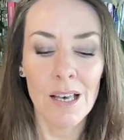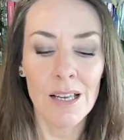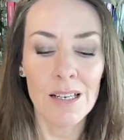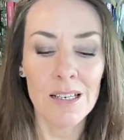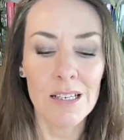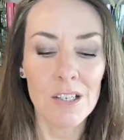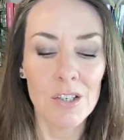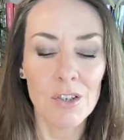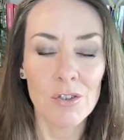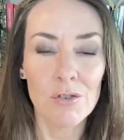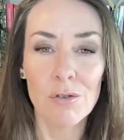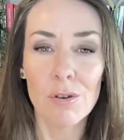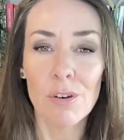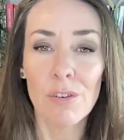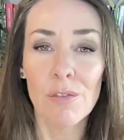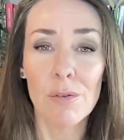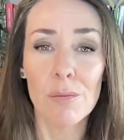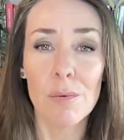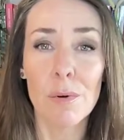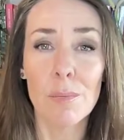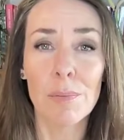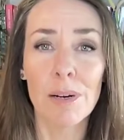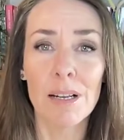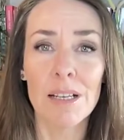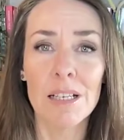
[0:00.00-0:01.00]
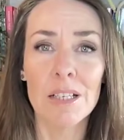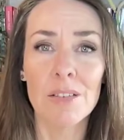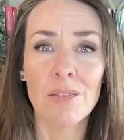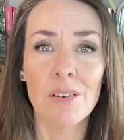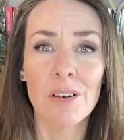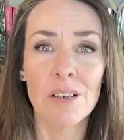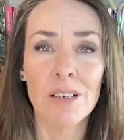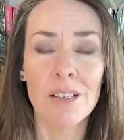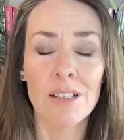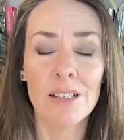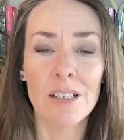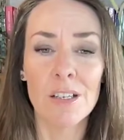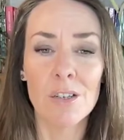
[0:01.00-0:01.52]
And it's truly from a place of
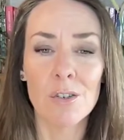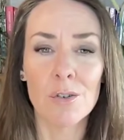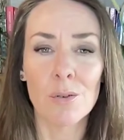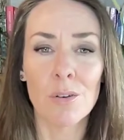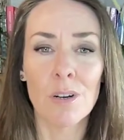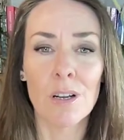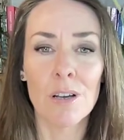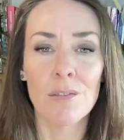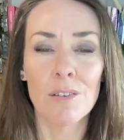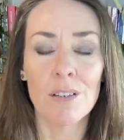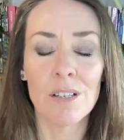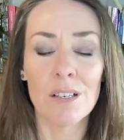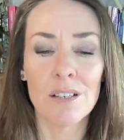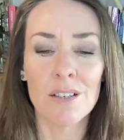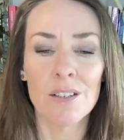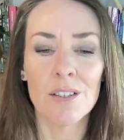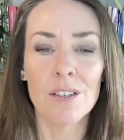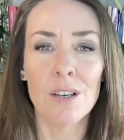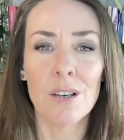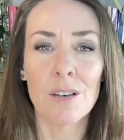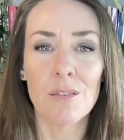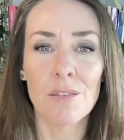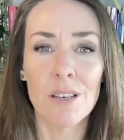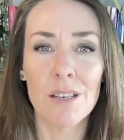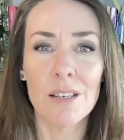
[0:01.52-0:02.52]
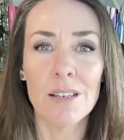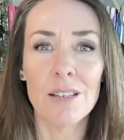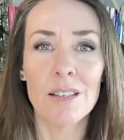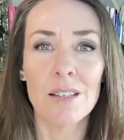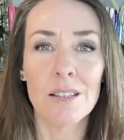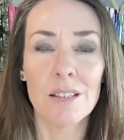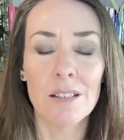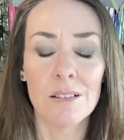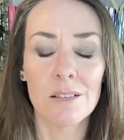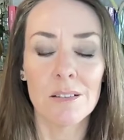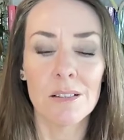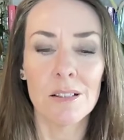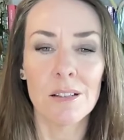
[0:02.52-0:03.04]
unconditional love and in
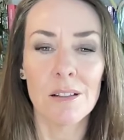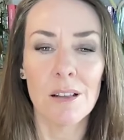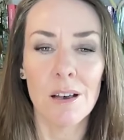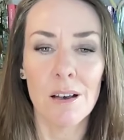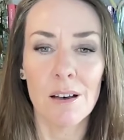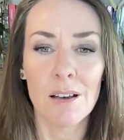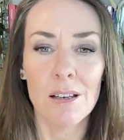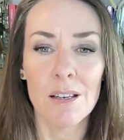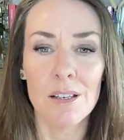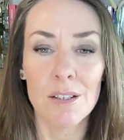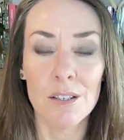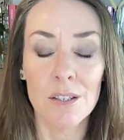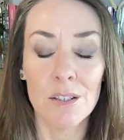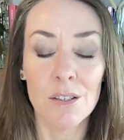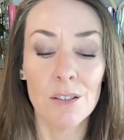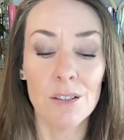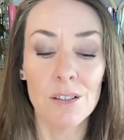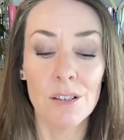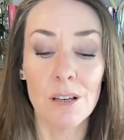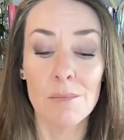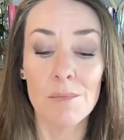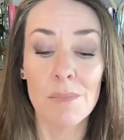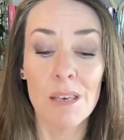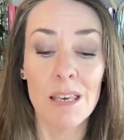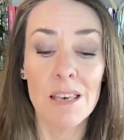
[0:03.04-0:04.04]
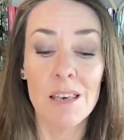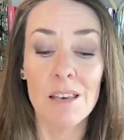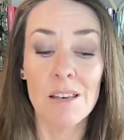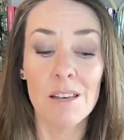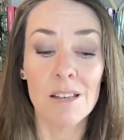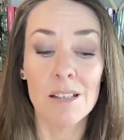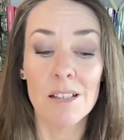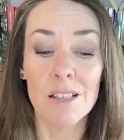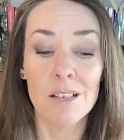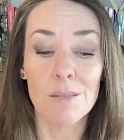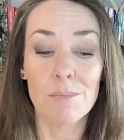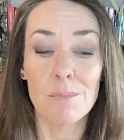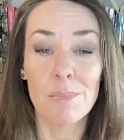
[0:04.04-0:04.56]
service to the highest good. I'm
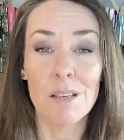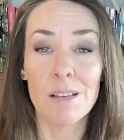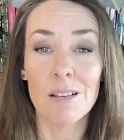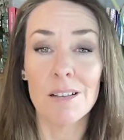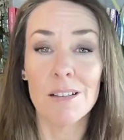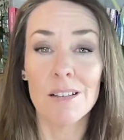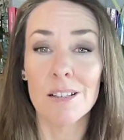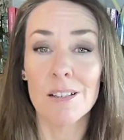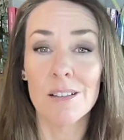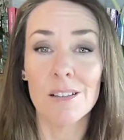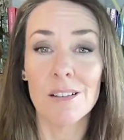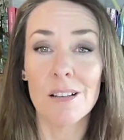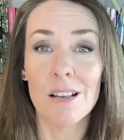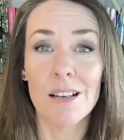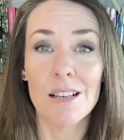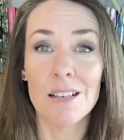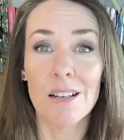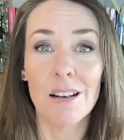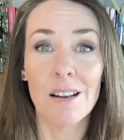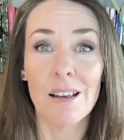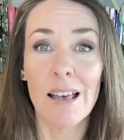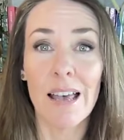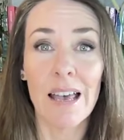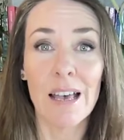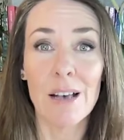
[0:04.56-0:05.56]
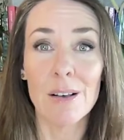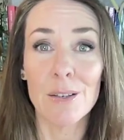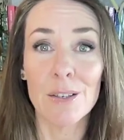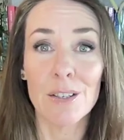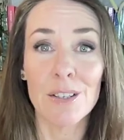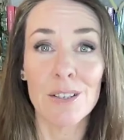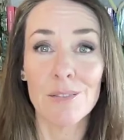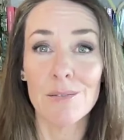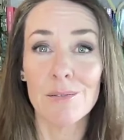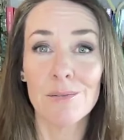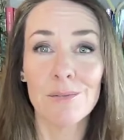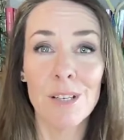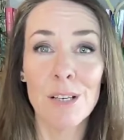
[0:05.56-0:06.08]
here to be as a
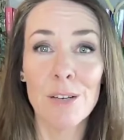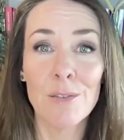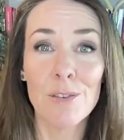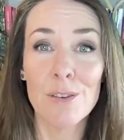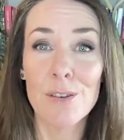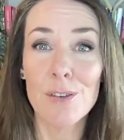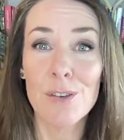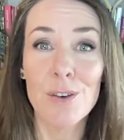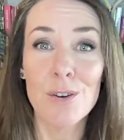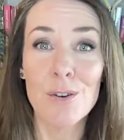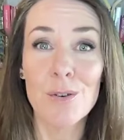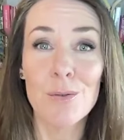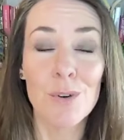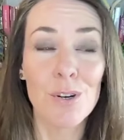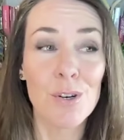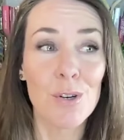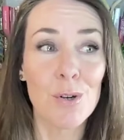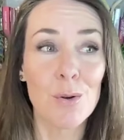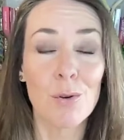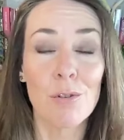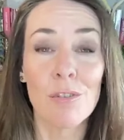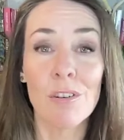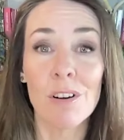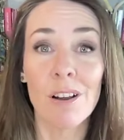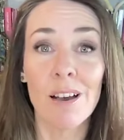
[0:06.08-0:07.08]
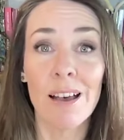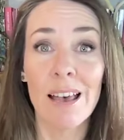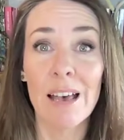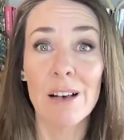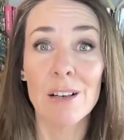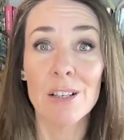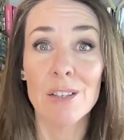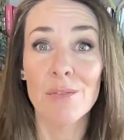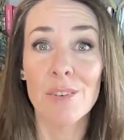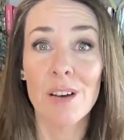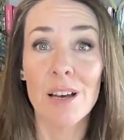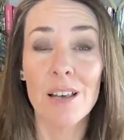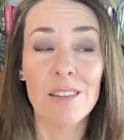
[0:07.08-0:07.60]
lighthouse for you, and you're a
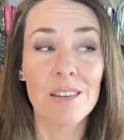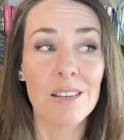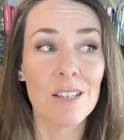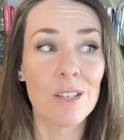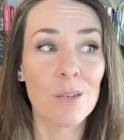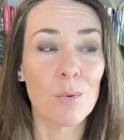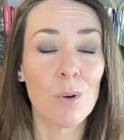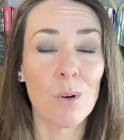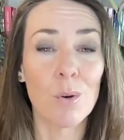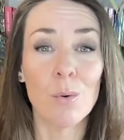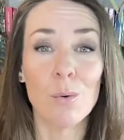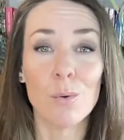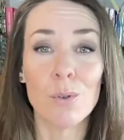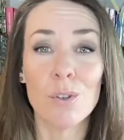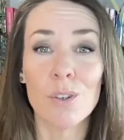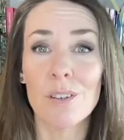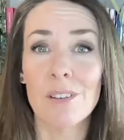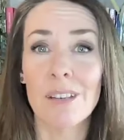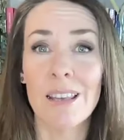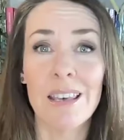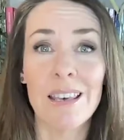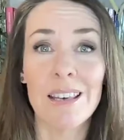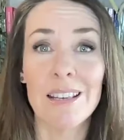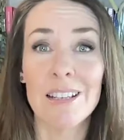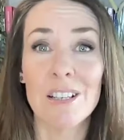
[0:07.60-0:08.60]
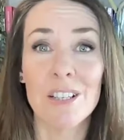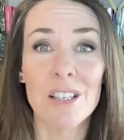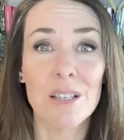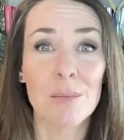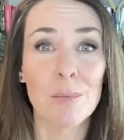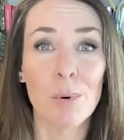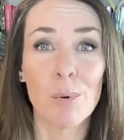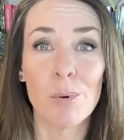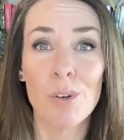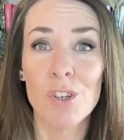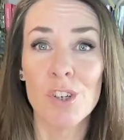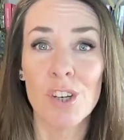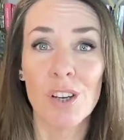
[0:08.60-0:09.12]
lighthouse for others. We're all here to
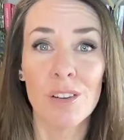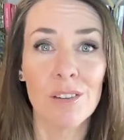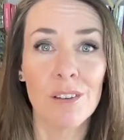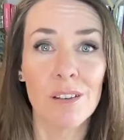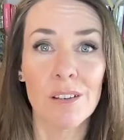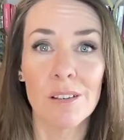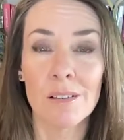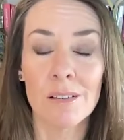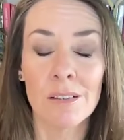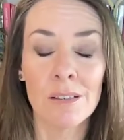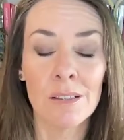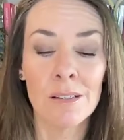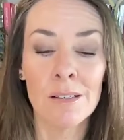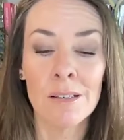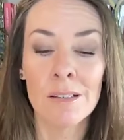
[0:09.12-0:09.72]
support each other.